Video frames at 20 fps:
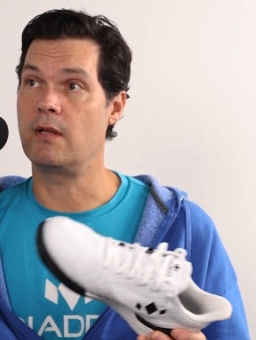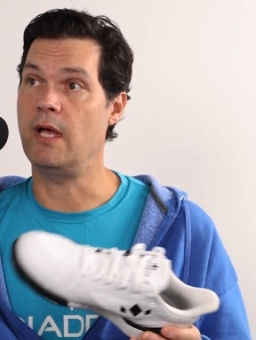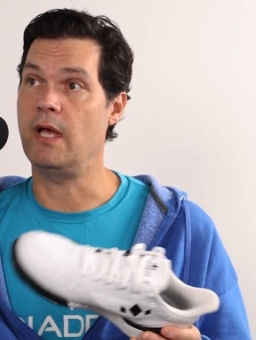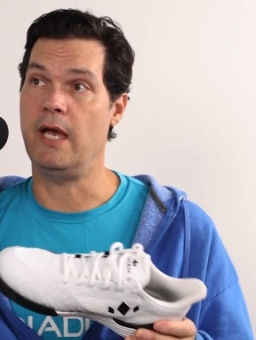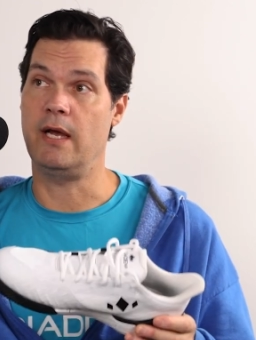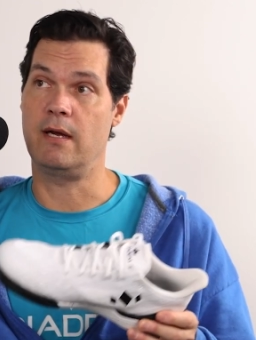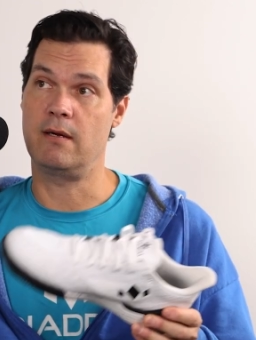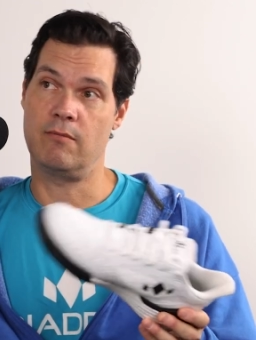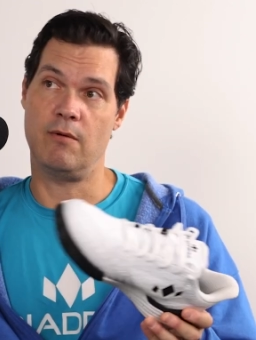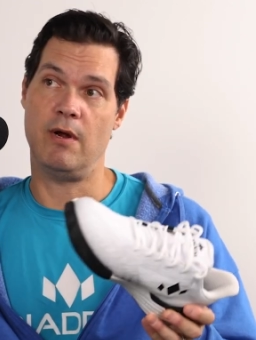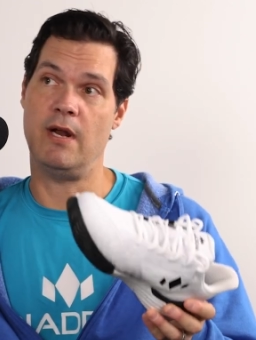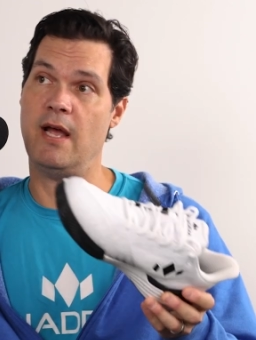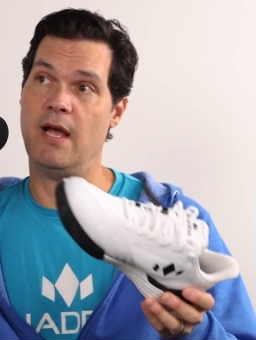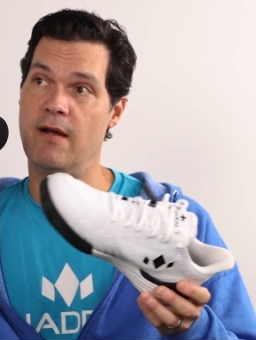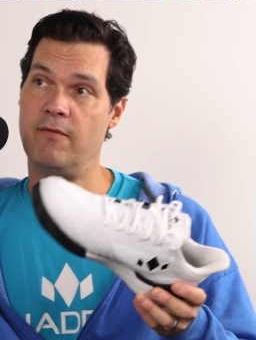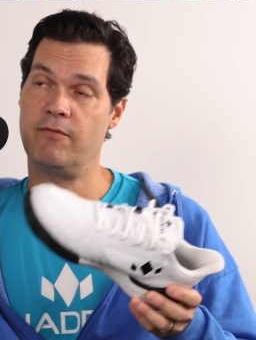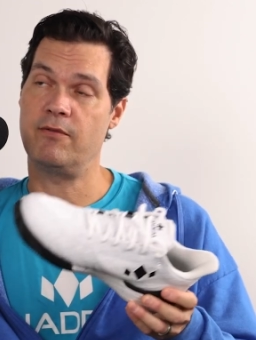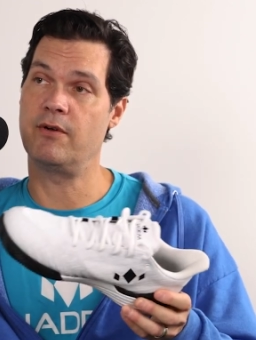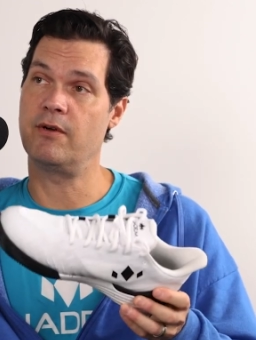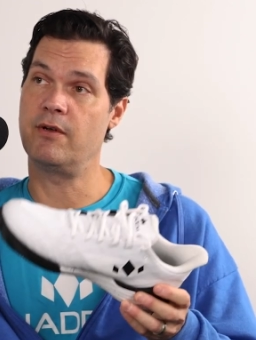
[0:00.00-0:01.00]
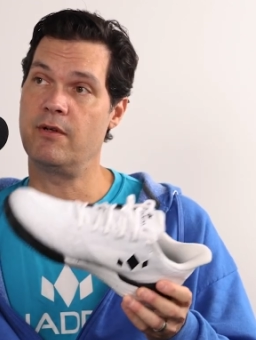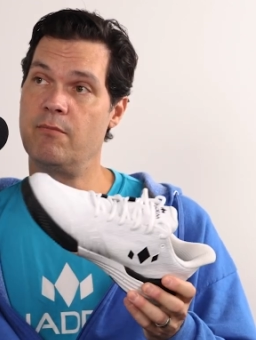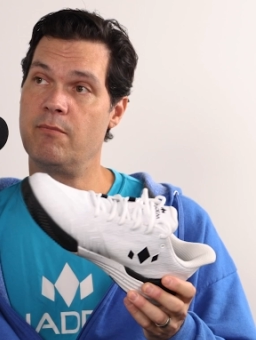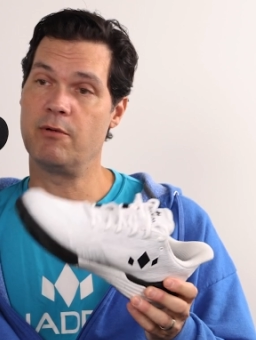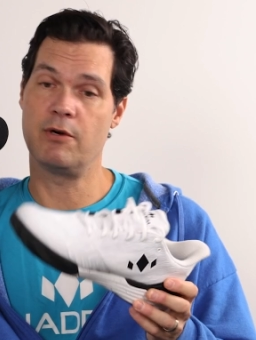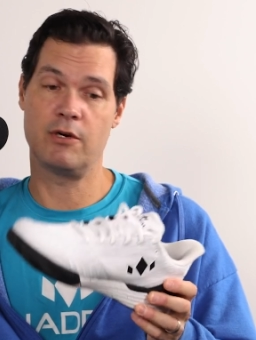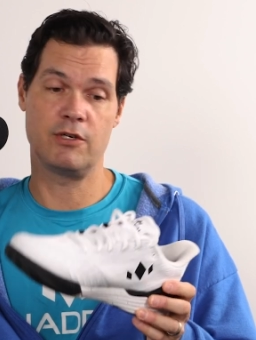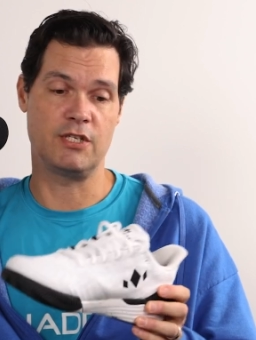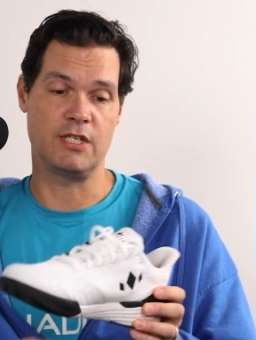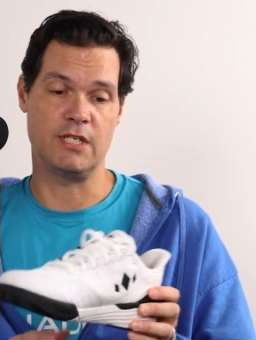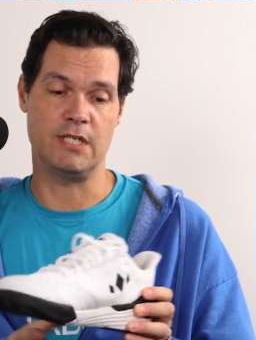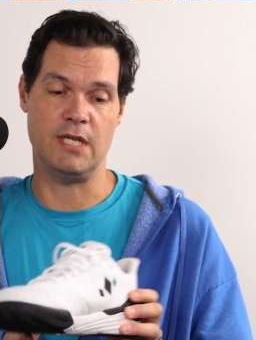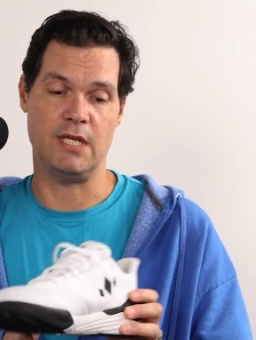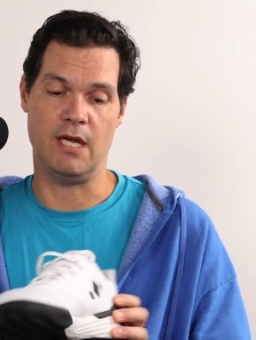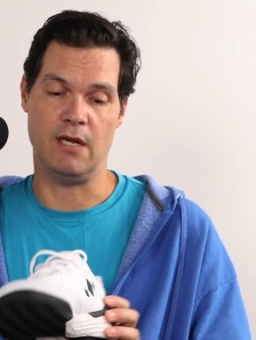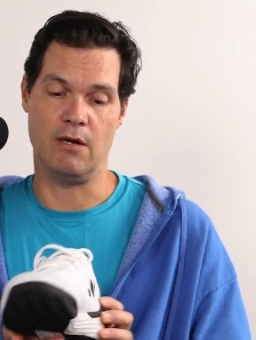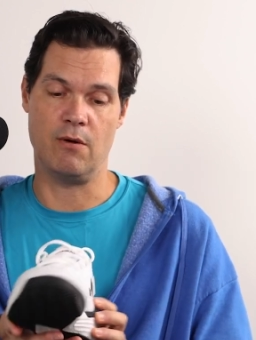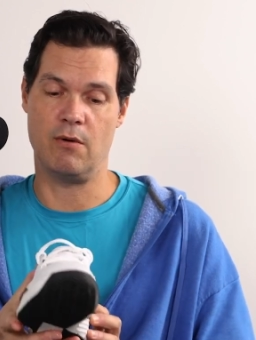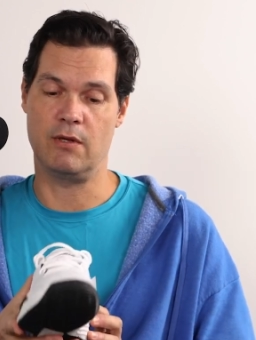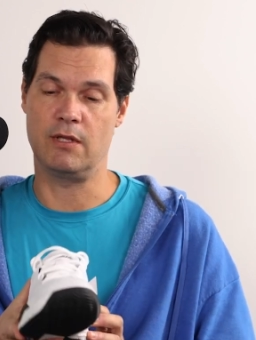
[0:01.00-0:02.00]
like right after you purchase
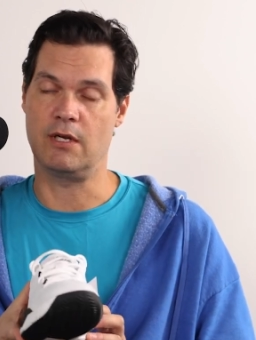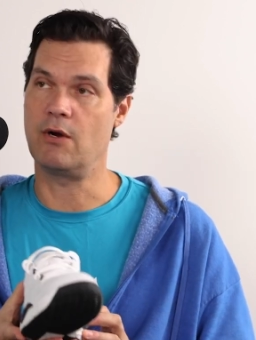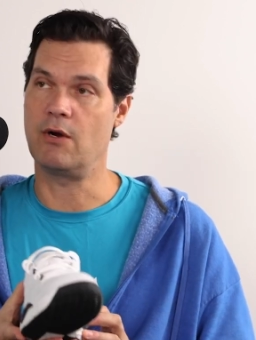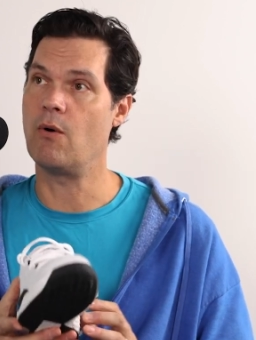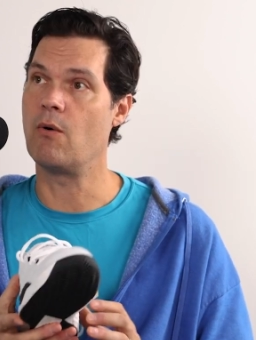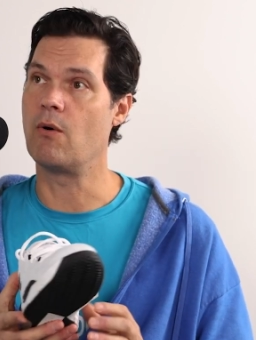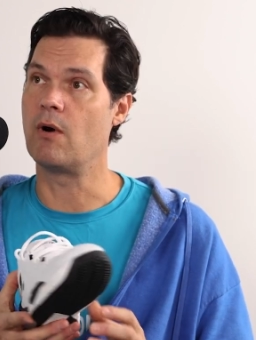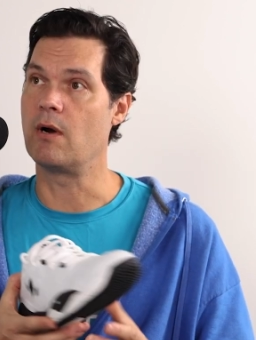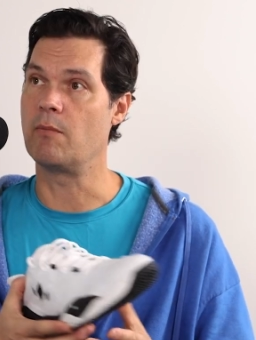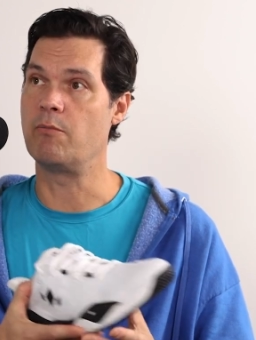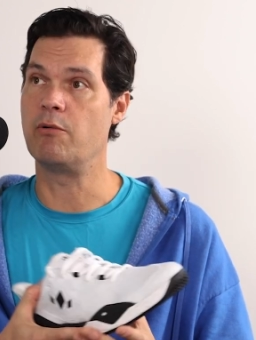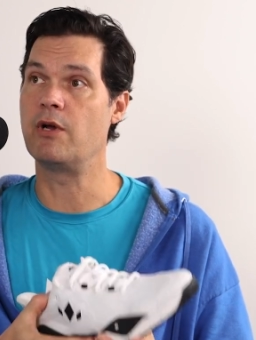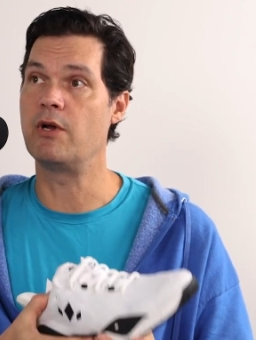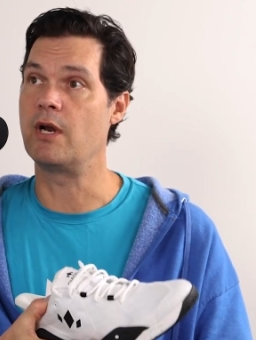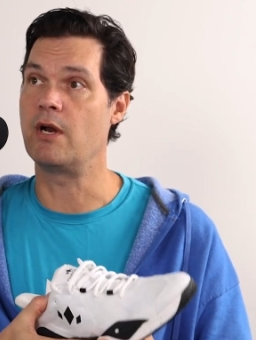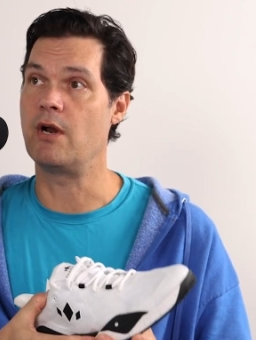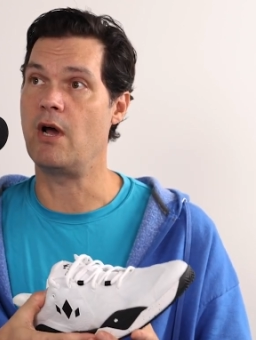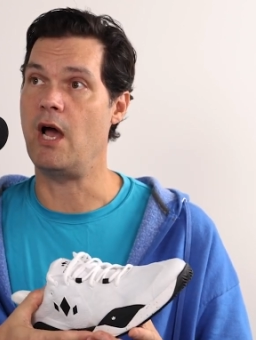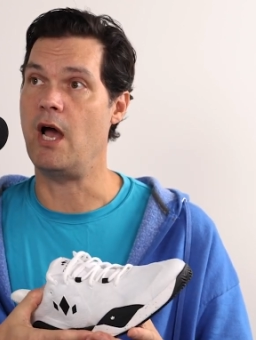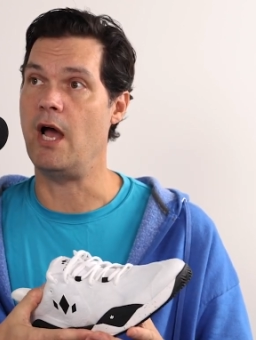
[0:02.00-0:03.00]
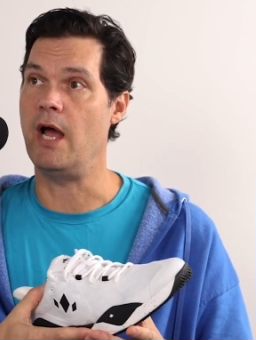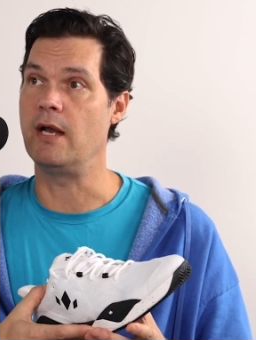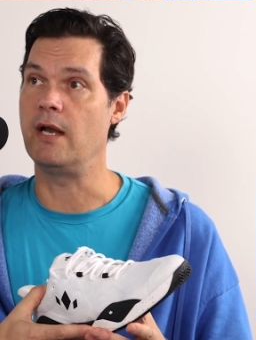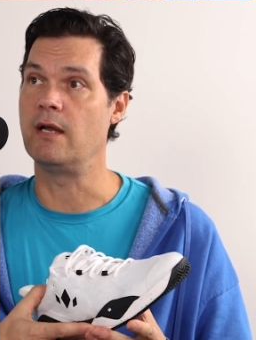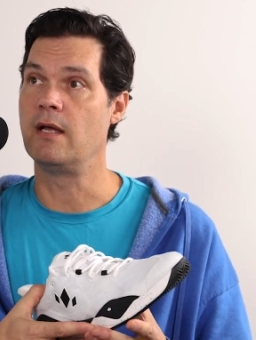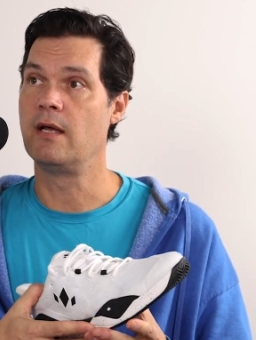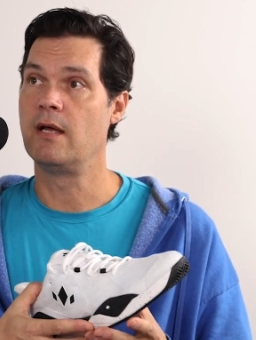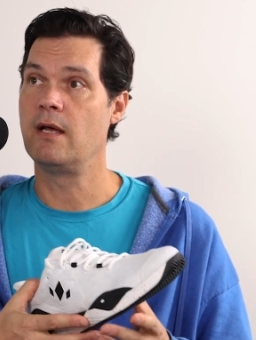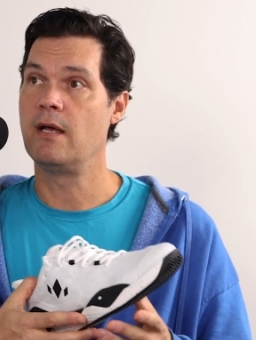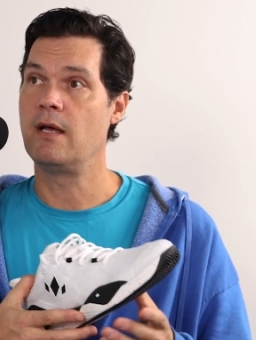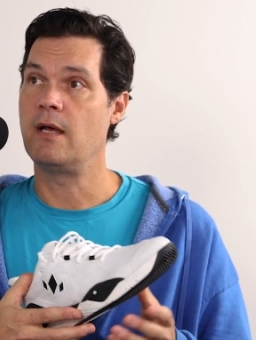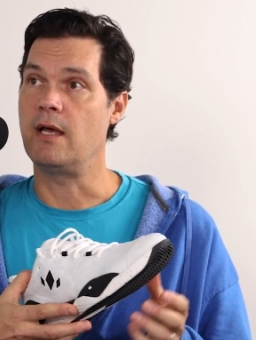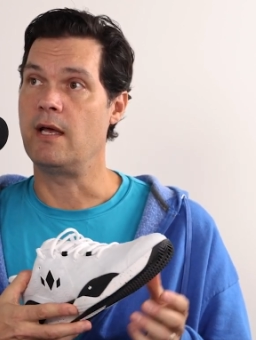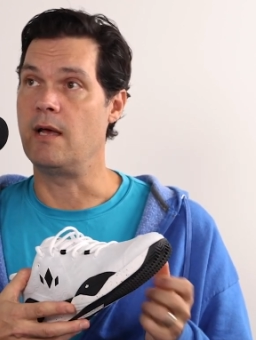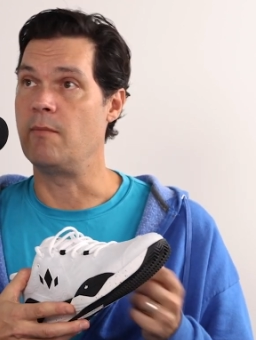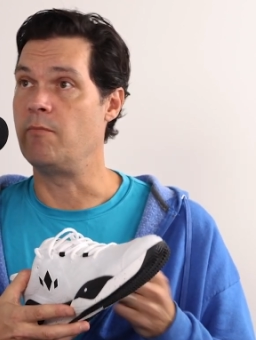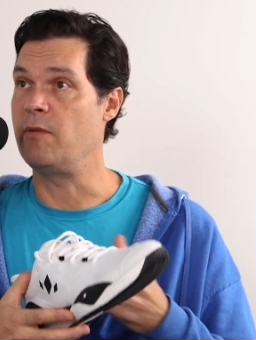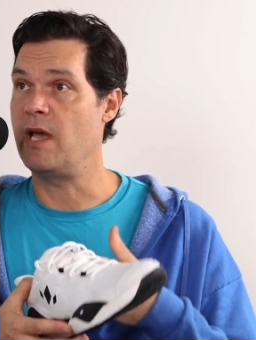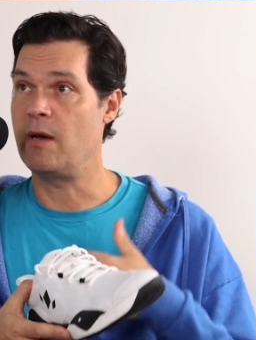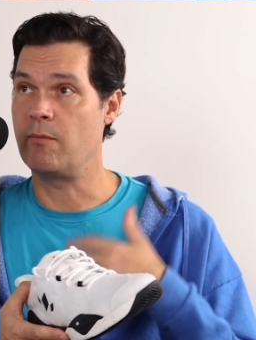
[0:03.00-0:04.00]
it, go on the court, put it on,
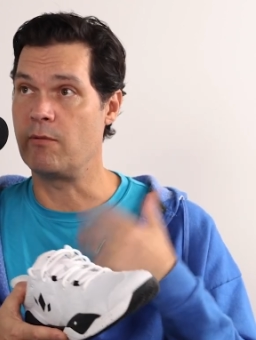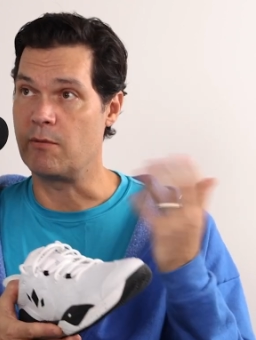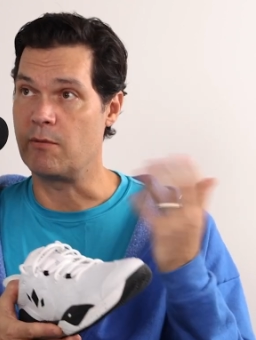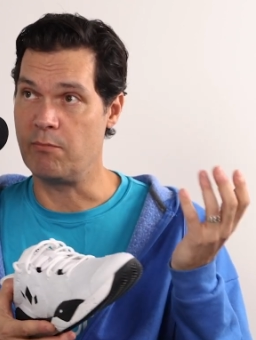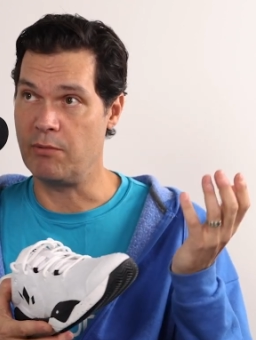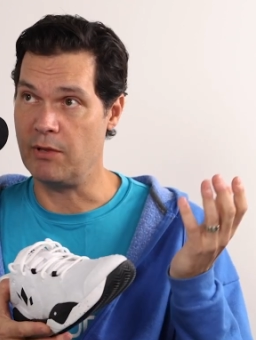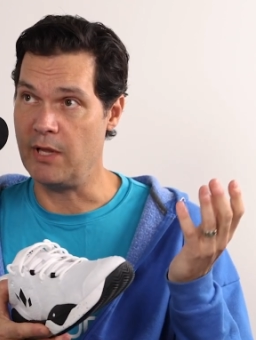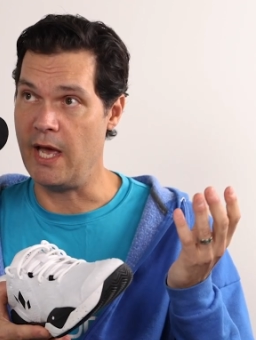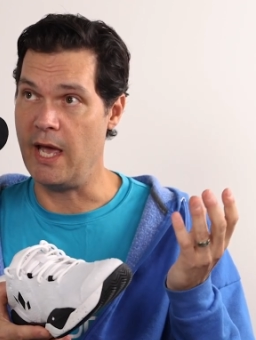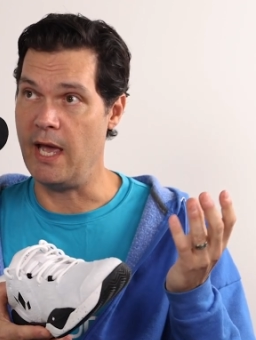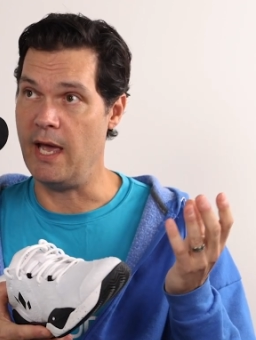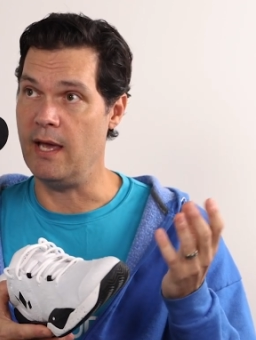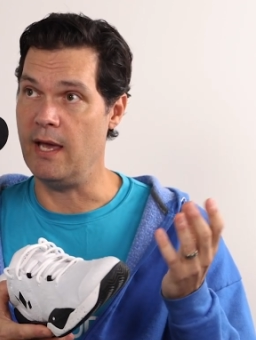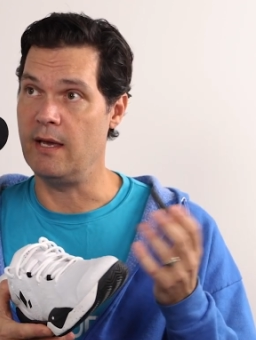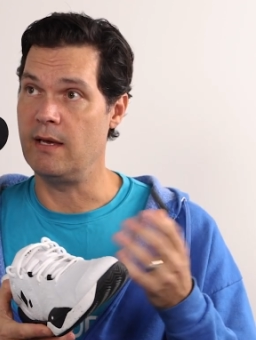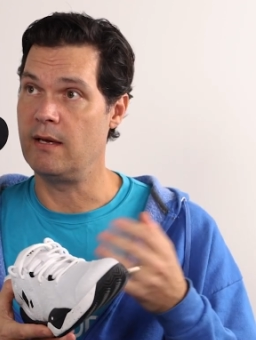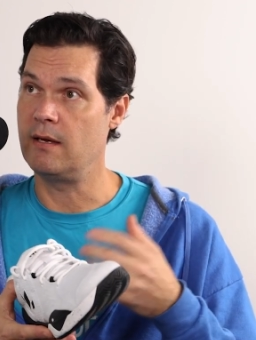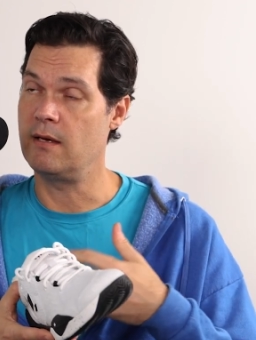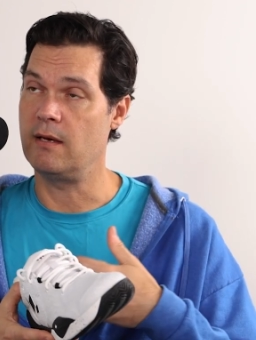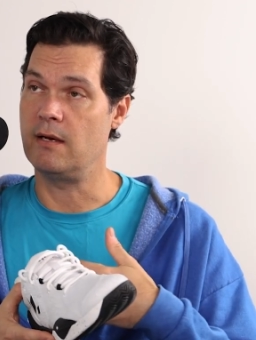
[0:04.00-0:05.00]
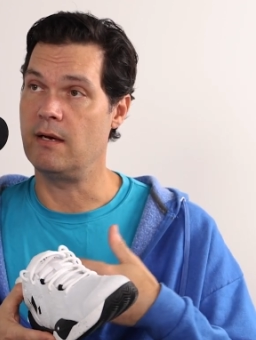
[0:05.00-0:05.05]
and be able to play,